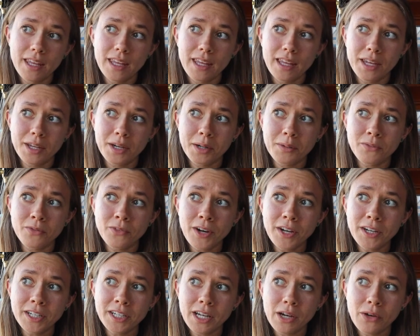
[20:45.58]
and I'm
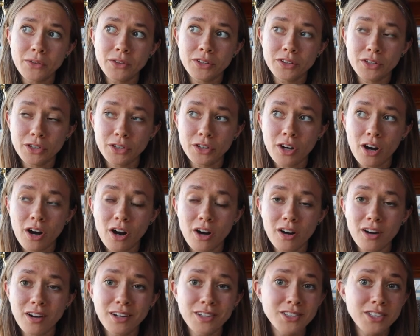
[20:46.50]
finding out that there
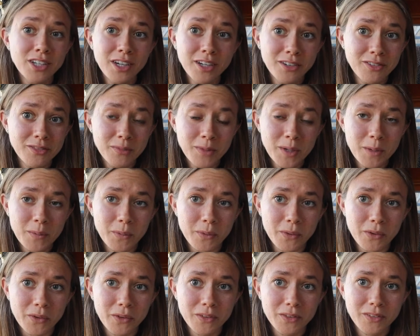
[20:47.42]
are a ton of
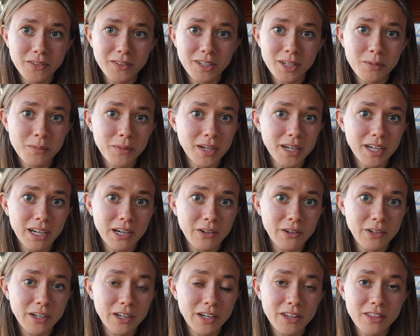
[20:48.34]
people in my
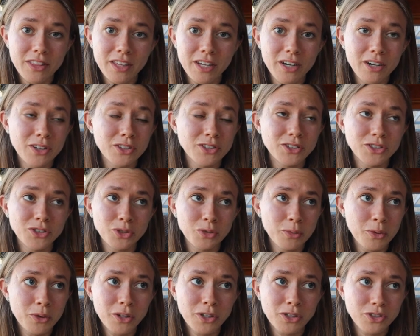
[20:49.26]
area that are
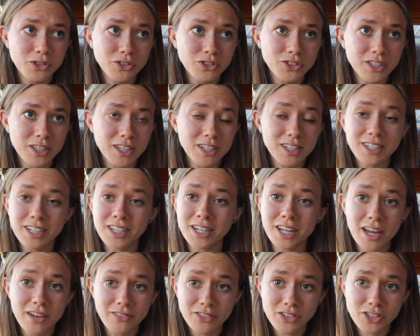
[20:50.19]
super interested in
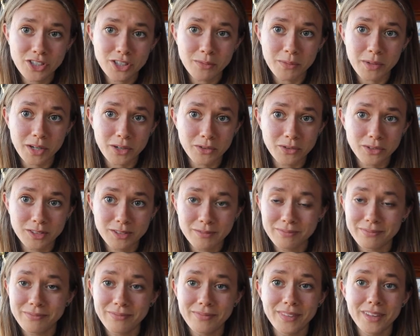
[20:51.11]
effigy mounts.
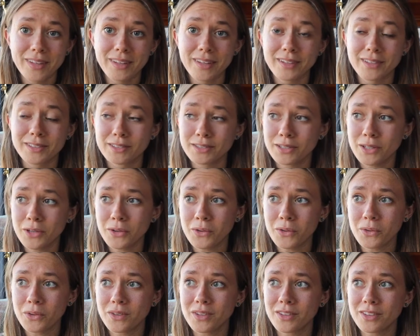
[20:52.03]

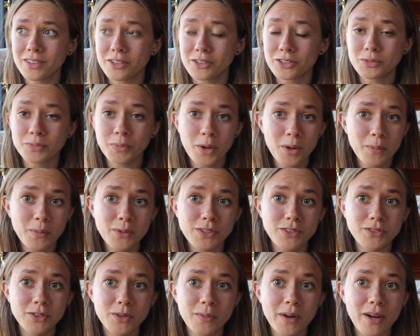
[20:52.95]
So there's
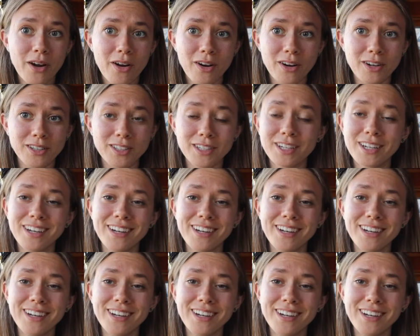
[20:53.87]
purpose for my art.